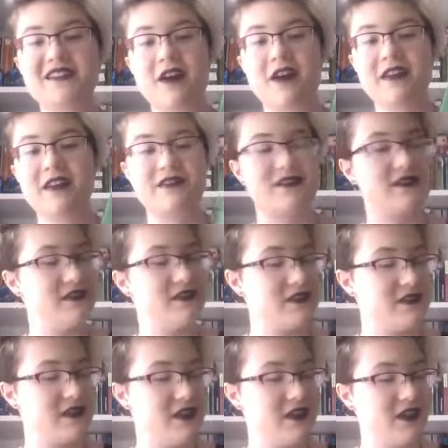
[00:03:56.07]

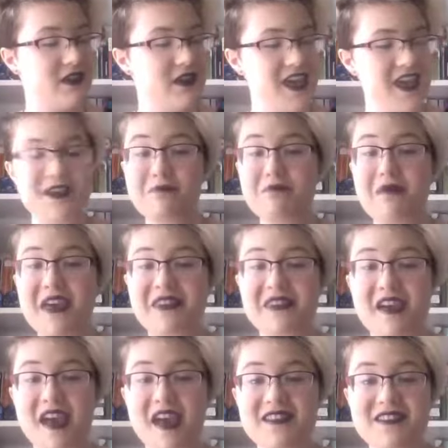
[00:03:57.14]
Goddesses in Myth
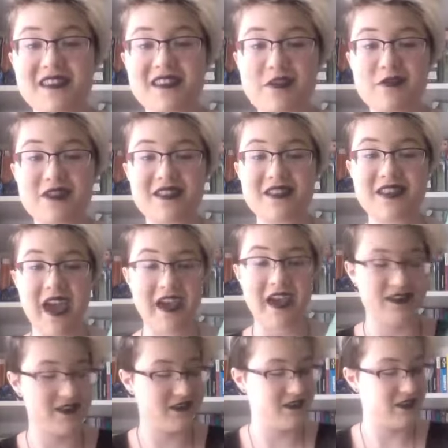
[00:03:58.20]
and Sacred
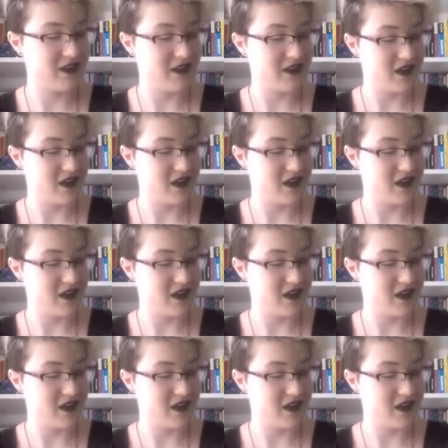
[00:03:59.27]
Text.